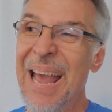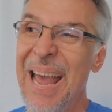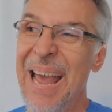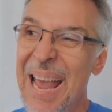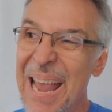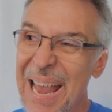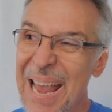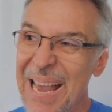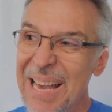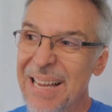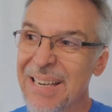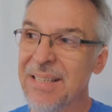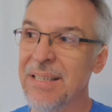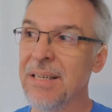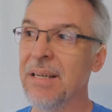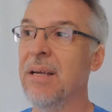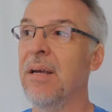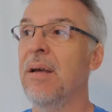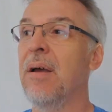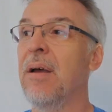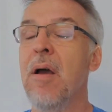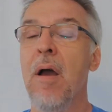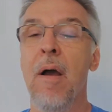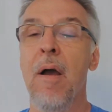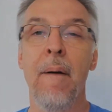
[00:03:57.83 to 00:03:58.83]
and
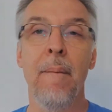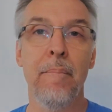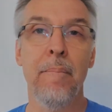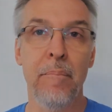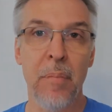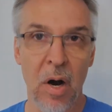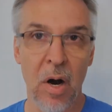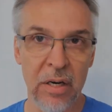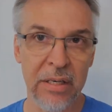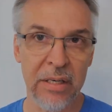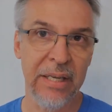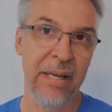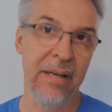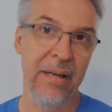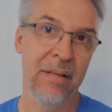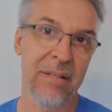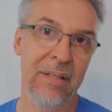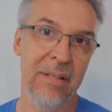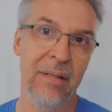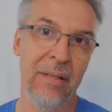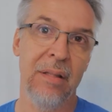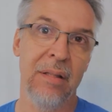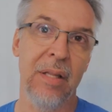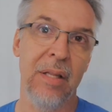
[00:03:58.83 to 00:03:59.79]
markings.